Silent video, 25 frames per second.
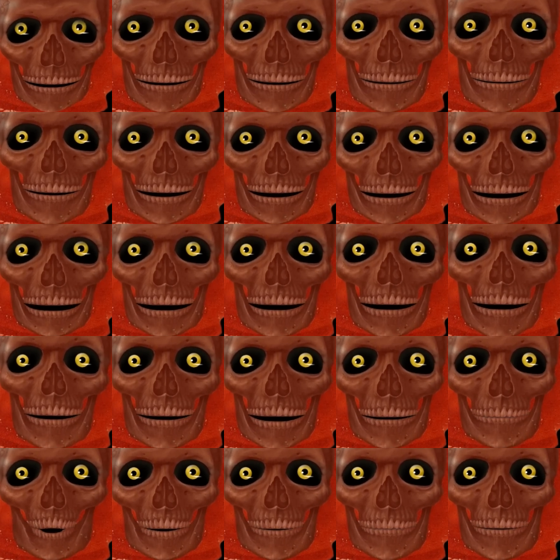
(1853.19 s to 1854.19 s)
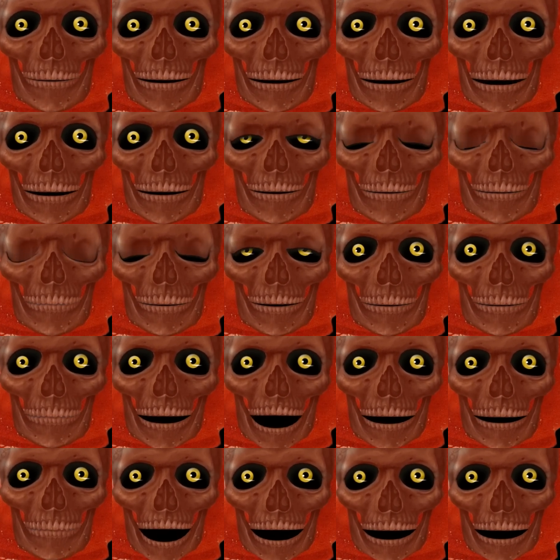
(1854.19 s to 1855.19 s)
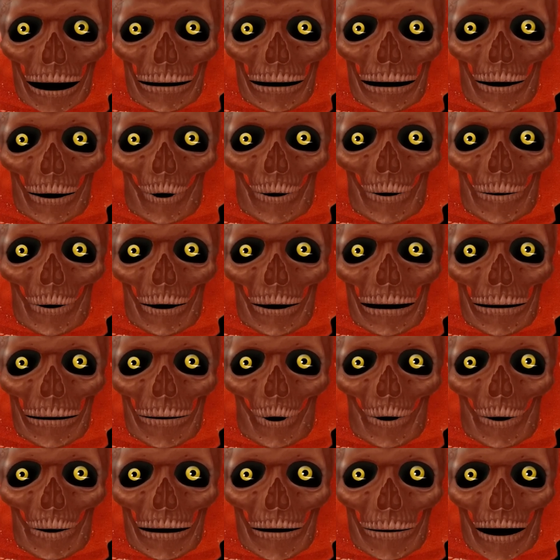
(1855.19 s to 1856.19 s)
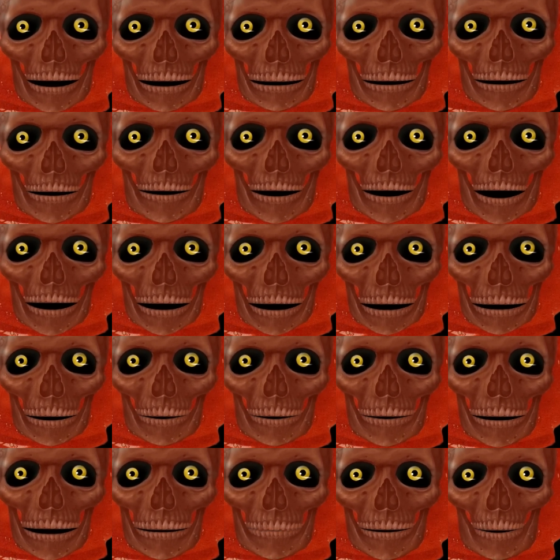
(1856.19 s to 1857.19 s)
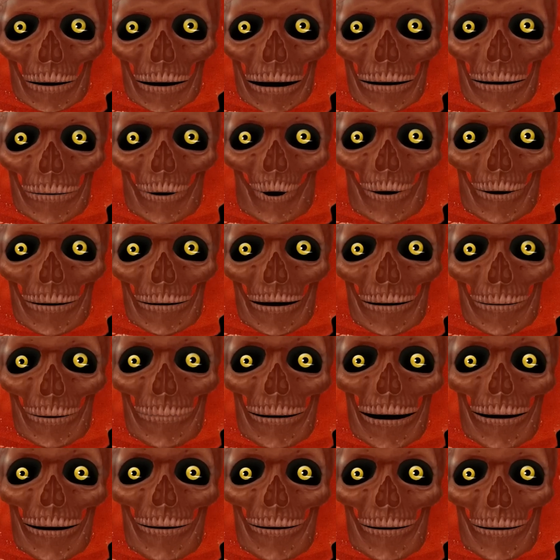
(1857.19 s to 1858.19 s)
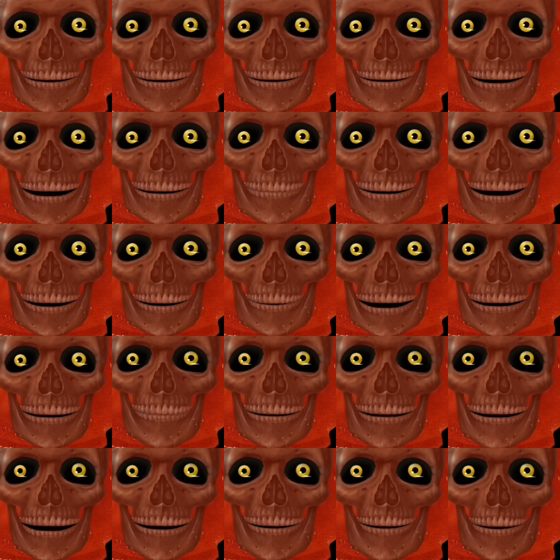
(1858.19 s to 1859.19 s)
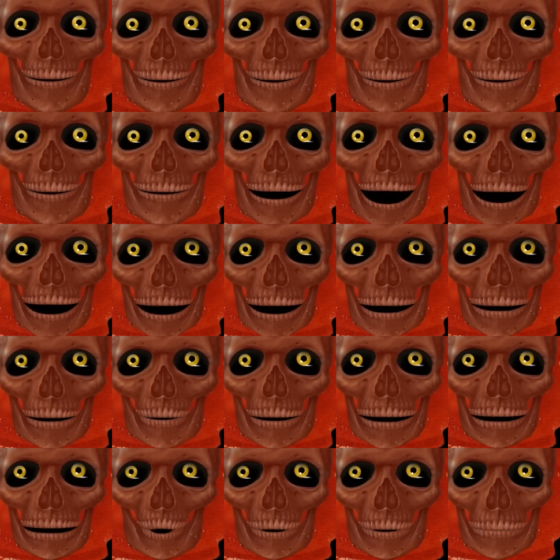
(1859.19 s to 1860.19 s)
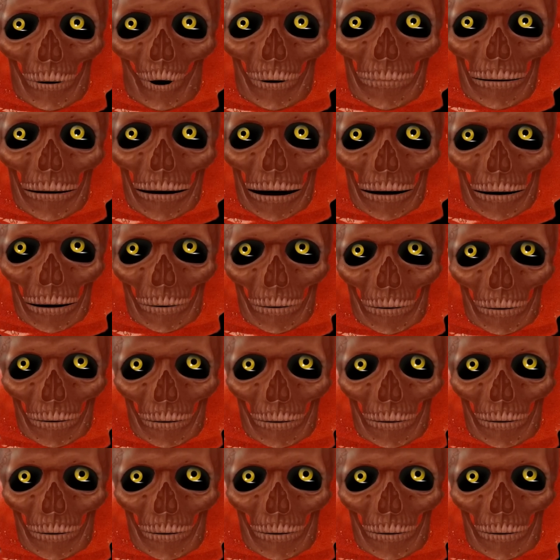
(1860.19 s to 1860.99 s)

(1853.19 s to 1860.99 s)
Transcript: Lewis and others believe male hormones such as testosterone and androgen play a key role in making men much more aggressive than women.